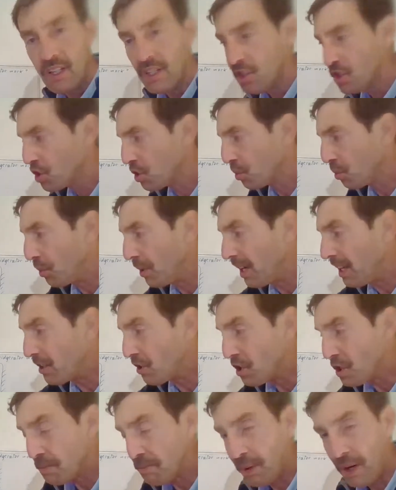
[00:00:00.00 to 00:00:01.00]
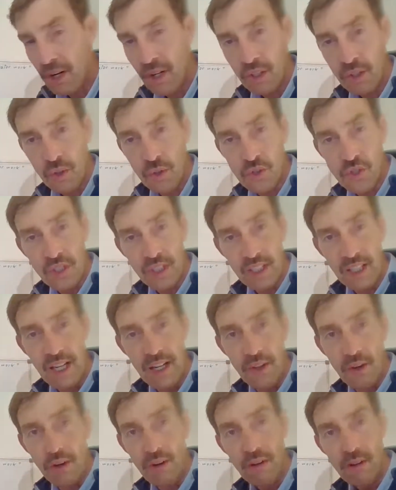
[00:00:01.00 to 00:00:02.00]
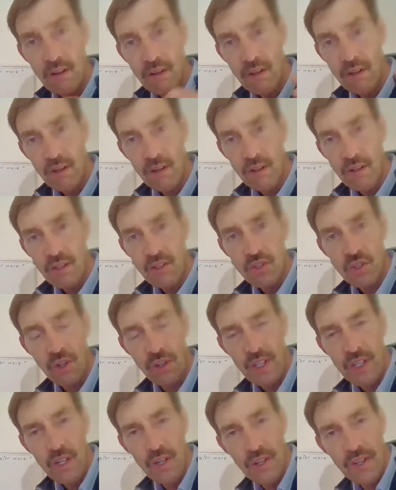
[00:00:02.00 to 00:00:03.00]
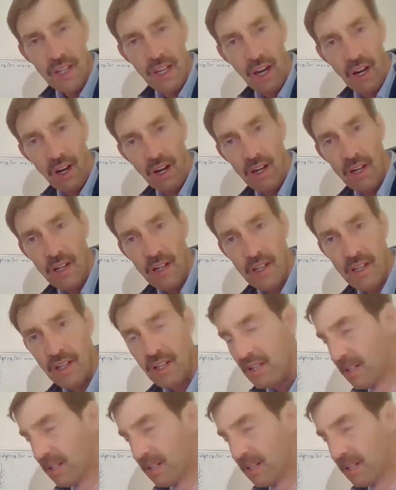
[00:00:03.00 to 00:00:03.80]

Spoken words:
squeezes particles together. So here they are.